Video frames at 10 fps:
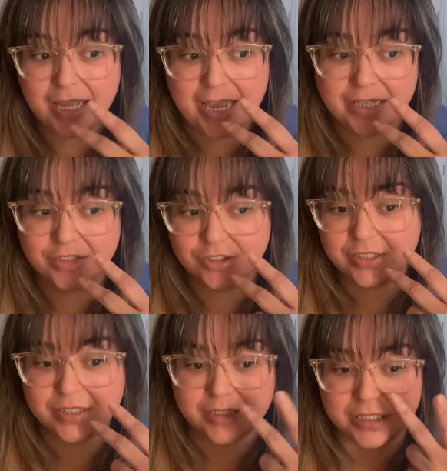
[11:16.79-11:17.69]
and
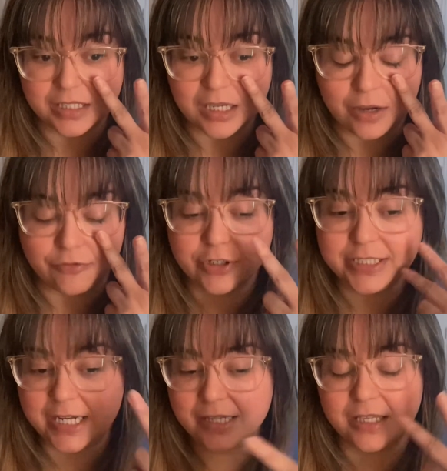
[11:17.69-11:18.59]
every
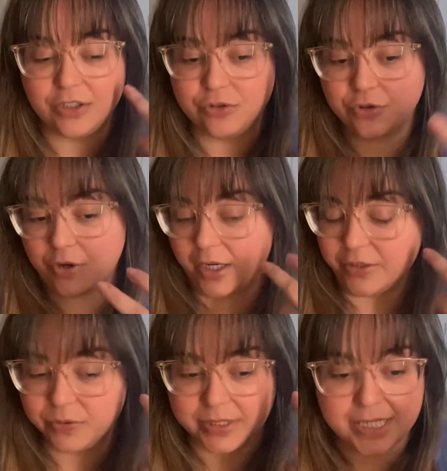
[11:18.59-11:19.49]
day that you try
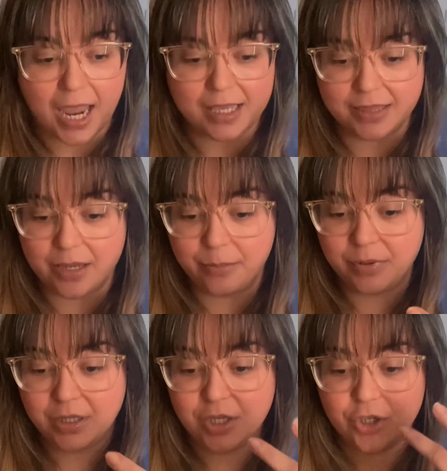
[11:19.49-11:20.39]
to attack them,
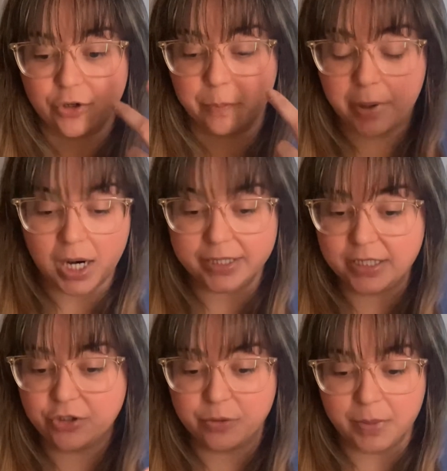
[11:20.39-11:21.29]
your body
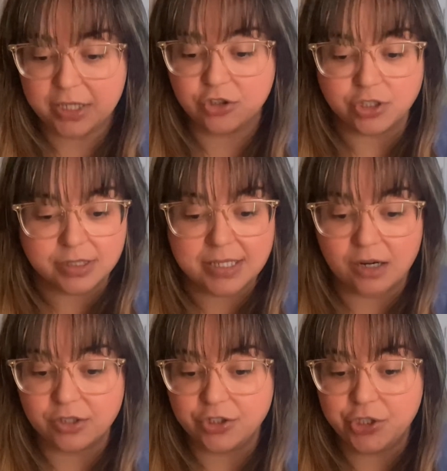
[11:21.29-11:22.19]
and your mind shut
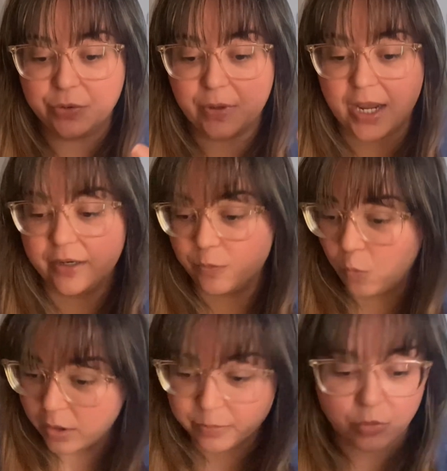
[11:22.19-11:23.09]
down on you, and
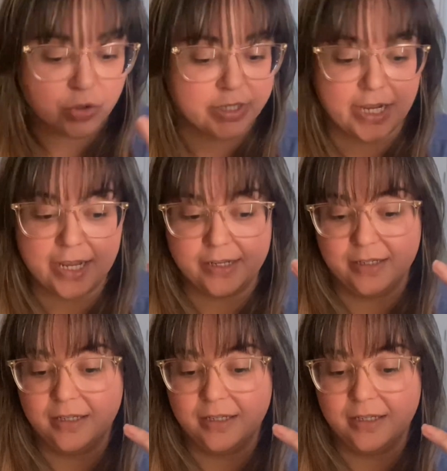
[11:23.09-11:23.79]
one more day